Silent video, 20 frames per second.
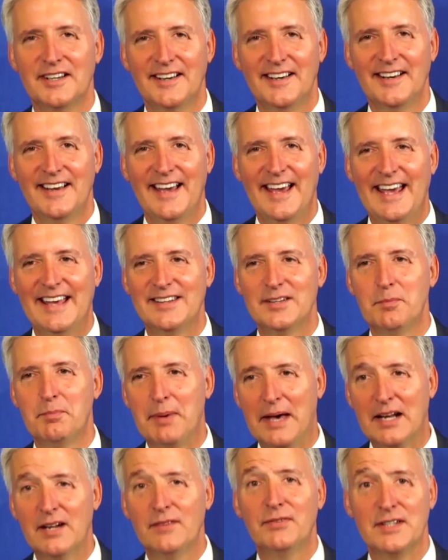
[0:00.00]
and the
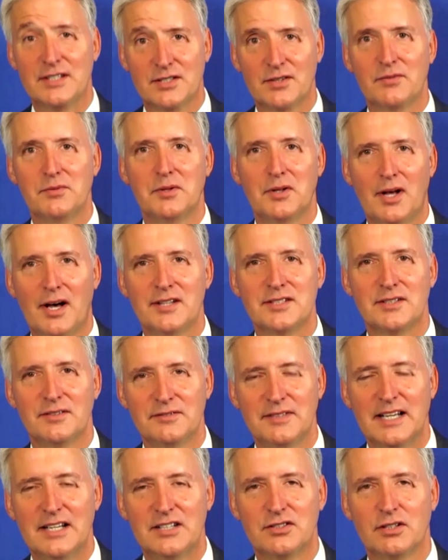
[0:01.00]
benefits of the laws of
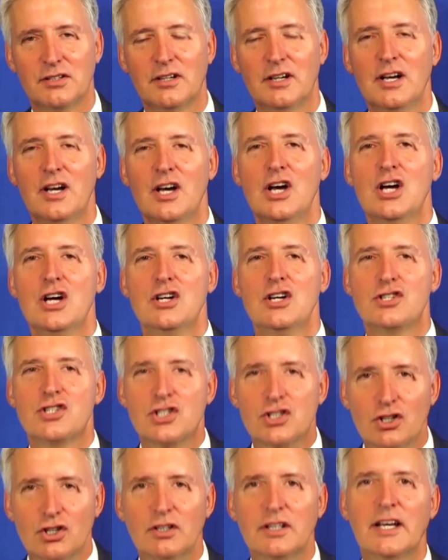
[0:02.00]
nature,
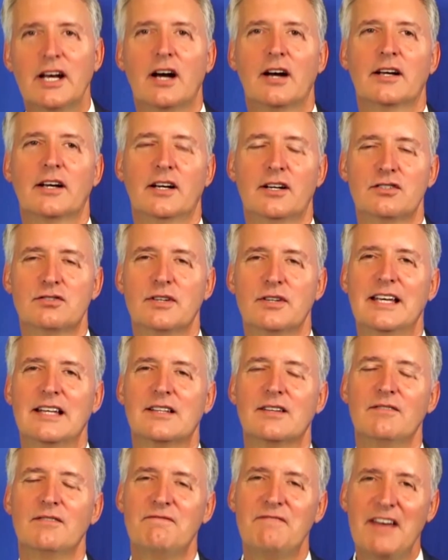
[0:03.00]
surely our country, at
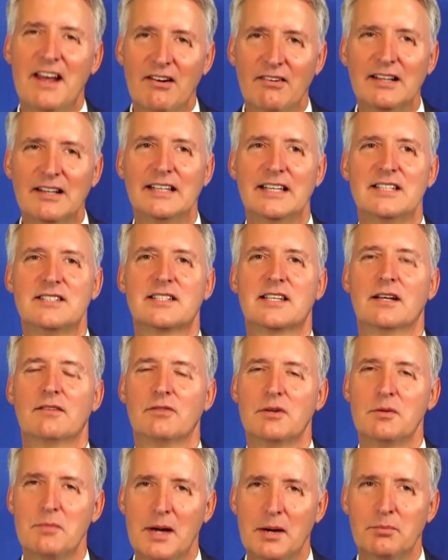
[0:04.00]
the very least, can
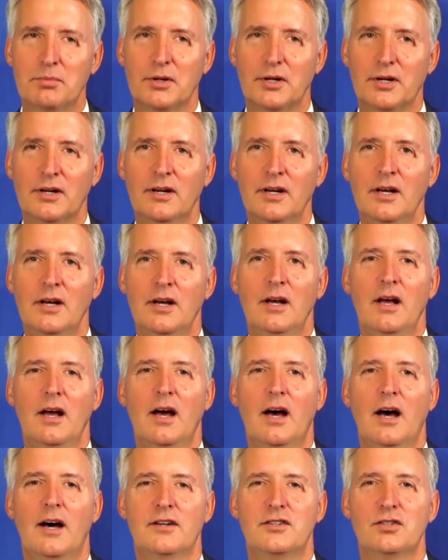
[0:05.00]
remember
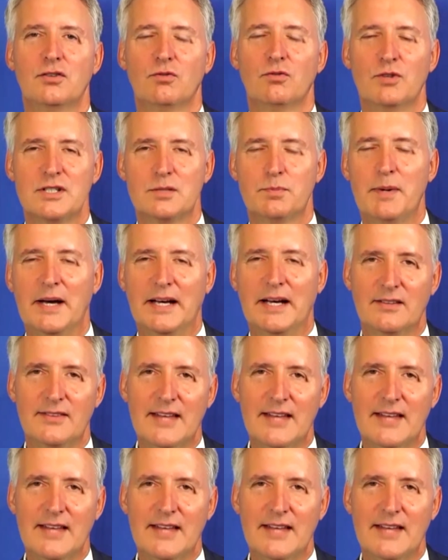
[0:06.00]
to respect that